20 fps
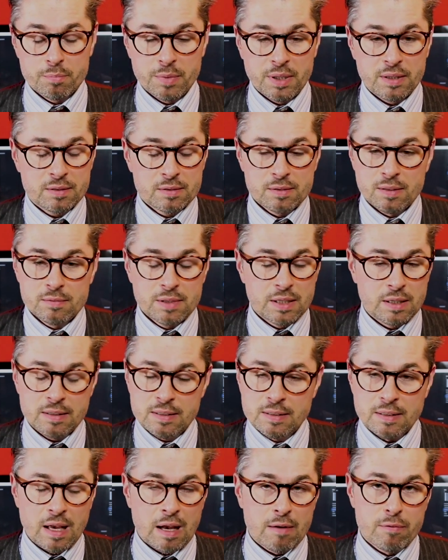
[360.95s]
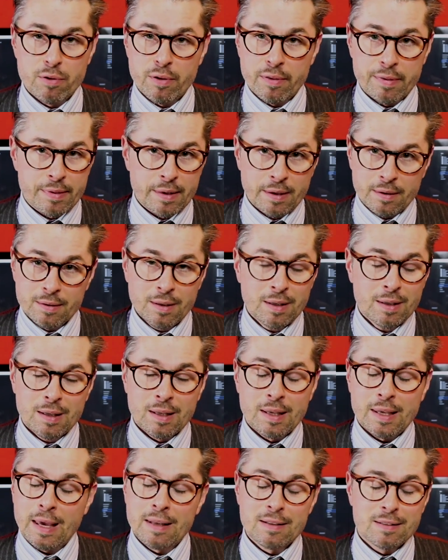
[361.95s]
Means eats everything.
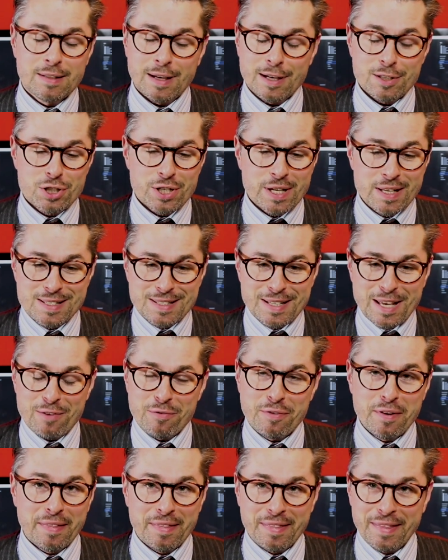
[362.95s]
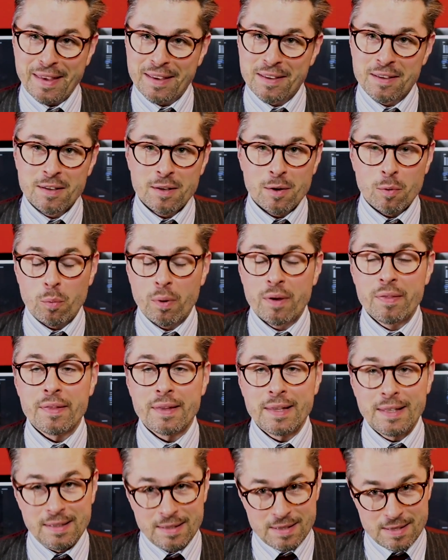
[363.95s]
Can digest everything with
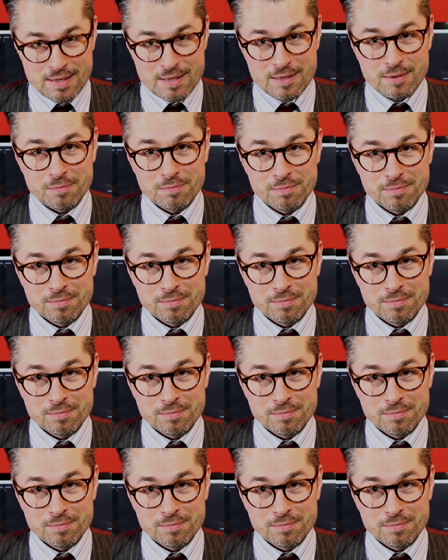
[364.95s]
ease.